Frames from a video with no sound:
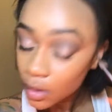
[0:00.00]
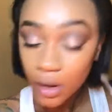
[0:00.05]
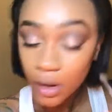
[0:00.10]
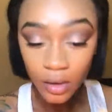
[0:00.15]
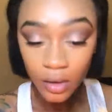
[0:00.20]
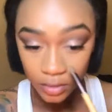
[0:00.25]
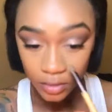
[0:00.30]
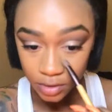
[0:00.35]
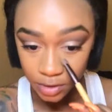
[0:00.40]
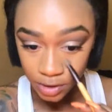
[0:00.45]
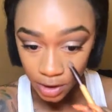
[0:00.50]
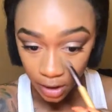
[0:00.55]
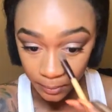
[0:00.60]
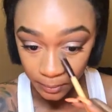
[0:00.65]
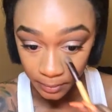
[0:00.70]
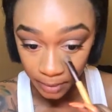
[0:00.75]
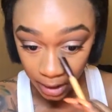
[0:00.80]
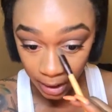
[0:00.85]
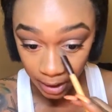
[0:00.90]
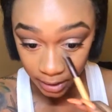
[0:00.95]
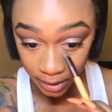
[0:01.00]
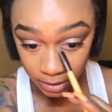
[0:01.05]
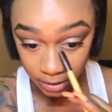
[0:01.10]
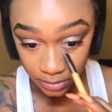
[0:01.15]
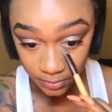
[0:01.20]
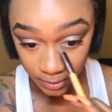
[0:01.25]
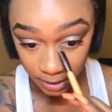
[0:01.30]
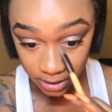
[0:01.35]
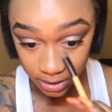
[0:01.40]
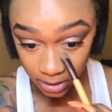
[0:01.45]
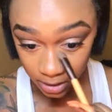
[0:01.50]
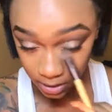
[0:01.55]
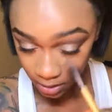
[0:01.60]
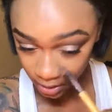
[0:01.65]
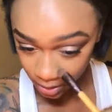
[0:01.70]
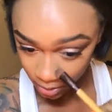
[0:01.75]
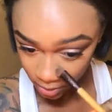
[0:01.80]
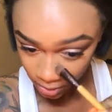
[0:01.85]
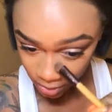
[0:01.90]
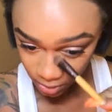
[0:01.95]
All sharp lines, basically.
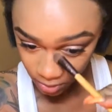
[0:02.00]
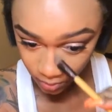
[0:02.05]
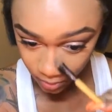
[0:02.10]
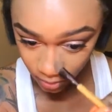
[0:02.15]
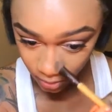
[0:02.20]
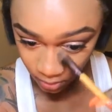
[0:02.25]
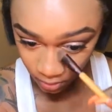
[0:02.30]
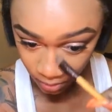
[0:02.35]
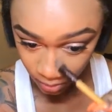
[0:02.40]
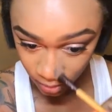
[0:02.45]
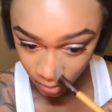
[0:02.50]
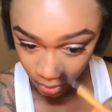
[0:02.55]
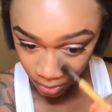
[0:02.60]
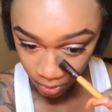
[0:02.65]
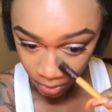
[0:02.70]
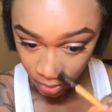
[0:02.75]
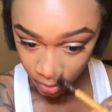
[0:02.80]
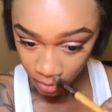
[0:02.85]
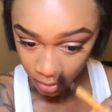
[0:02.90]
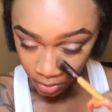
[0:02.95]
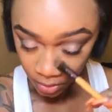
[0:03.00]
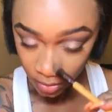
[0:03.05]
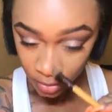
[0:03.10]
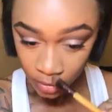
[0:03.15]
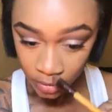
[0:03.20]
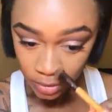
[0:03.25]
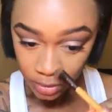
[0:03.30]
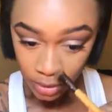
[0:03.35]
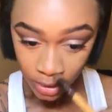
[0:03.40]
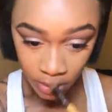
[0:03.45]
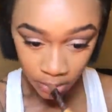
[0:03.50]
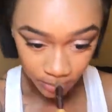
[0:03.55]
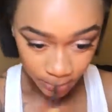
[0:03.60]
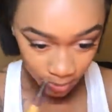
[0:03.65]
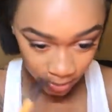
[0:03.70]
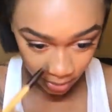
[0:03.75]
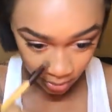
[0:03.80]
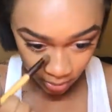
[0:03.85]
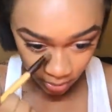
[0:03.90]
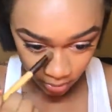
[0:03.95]
You just want to try to
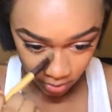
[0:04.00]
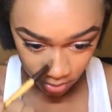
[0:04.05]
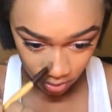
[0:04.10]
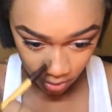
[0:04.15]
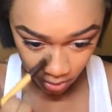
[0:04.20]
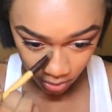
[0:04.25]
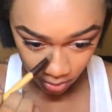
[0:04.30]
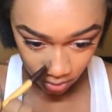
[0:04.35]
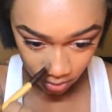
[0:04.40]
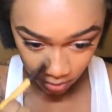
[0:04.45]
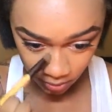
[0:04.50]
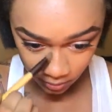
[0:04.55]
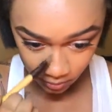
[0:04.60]
blend those in.